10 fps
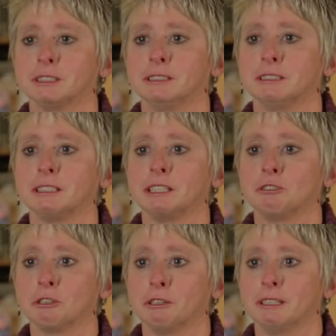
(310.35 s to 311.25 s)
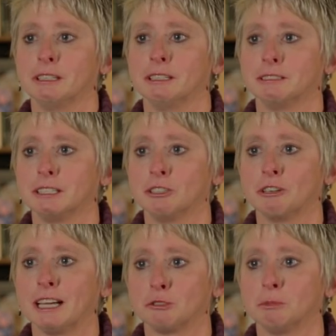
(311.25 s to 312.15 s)
and as they
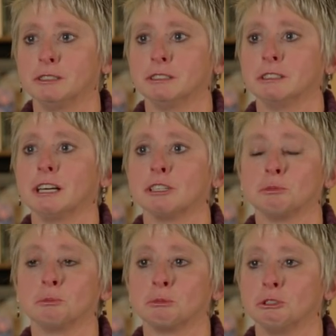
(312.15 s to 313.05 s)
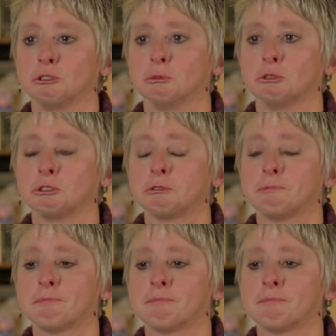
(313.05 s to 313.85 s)
grasp onto the gospel principles.